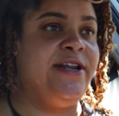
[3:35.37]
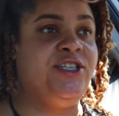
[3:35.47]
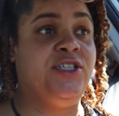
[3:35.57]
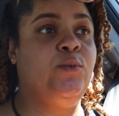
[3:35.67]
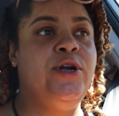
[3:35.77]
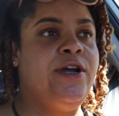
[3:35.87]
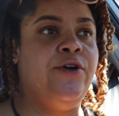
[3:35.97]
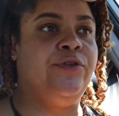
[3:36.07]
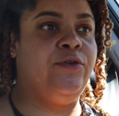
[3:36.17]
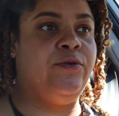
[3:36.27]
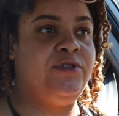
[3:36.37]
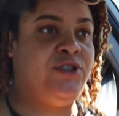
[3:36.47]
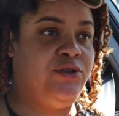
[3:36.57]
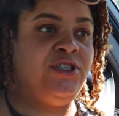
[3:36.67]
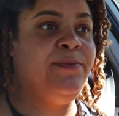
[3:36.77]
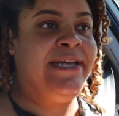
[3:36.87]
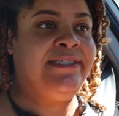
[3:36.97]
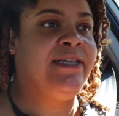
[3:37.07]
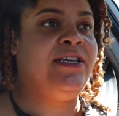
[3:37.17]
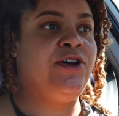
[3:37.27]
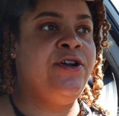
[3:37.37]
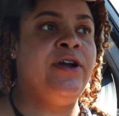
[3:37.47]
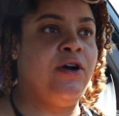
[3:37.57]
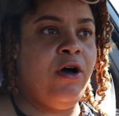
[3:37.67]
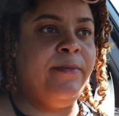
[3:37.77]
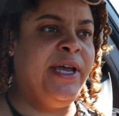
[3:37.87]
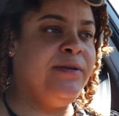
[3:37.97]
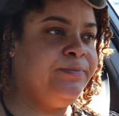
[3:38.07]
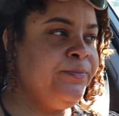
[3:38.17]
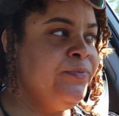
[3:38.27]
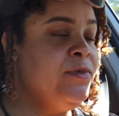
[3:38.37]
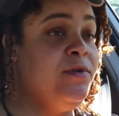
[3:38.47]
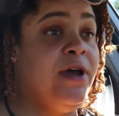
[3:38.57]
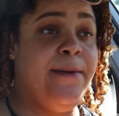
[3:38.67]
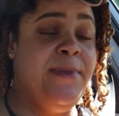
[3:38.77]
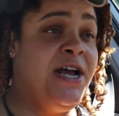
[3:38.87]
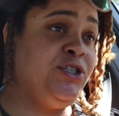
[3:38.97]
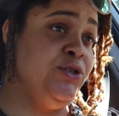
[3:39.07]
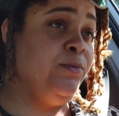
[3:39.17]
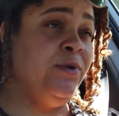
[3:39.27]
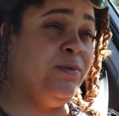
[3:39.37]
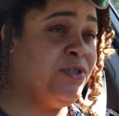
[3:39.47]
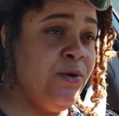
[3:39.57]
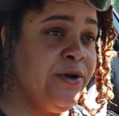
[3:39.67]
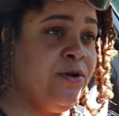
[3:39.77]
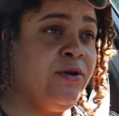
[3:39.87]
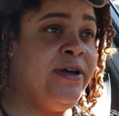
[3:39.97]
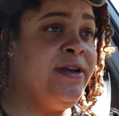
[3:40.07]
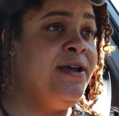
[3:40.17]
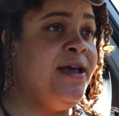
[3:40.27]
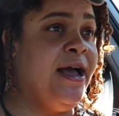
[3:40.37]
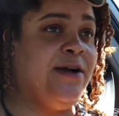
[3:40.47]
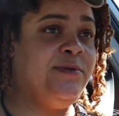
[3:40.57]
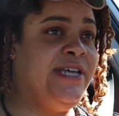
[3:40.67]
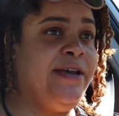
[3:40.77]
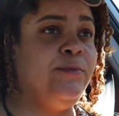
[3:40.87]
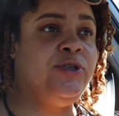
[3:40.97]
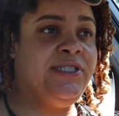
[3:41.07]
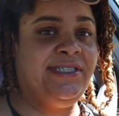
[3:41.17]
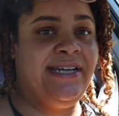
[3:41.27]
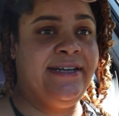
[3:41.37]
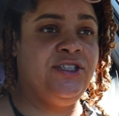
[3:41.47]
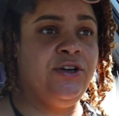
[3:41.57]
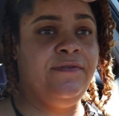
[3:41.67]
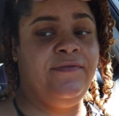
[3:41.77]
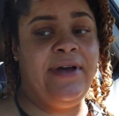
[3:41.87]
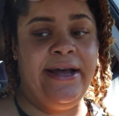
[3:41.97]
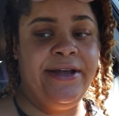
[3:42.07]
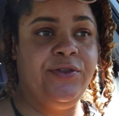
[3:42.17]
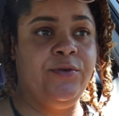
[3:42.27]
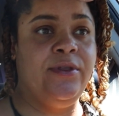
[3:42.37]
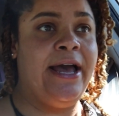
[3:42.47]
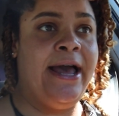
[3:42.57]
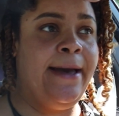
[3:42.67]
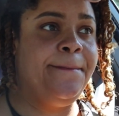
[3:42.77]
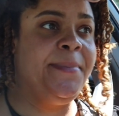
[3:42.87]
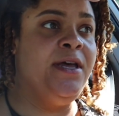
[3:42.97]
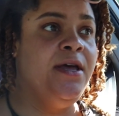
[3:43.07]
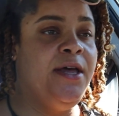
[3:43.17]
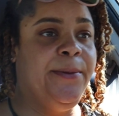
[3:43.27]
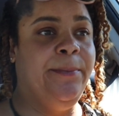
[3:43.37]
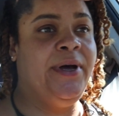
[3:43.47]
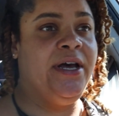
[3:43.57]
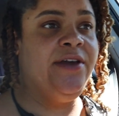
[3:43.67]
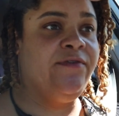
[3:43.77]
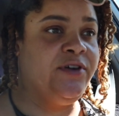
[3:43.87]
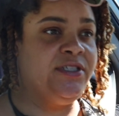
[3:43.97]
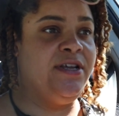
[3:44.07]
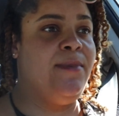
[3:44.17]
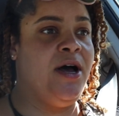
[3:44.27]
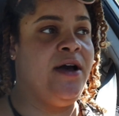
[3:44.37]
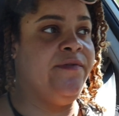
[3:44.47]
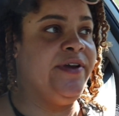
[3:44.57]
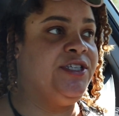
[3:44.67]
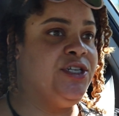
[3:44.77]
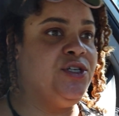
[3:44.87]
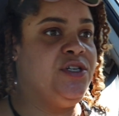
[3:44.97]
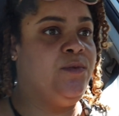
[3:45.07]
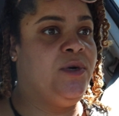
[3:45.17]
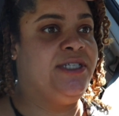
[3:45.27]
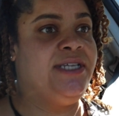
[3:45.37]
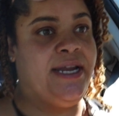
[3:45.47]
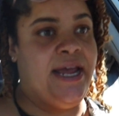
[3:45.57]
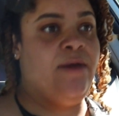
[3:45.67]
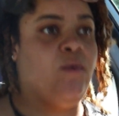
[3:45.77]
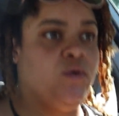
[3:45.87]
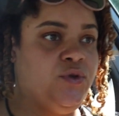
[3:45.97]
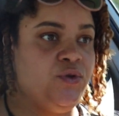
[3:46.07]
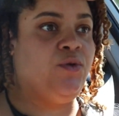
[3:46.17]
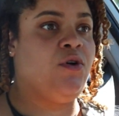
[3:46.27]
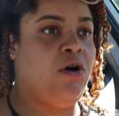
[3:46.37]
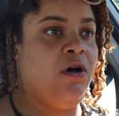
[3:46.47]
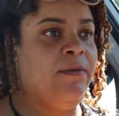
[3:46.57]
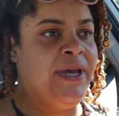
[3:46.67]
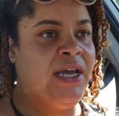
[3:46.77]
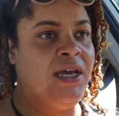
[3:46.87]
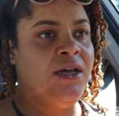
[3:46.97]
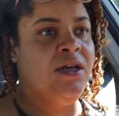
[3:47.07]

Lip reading: It just wouldn't go through. So she basically couldn't call me. I'm not sure what was going on. I was able to text her fine through the app, but for some odd reason she wasn't able to call me.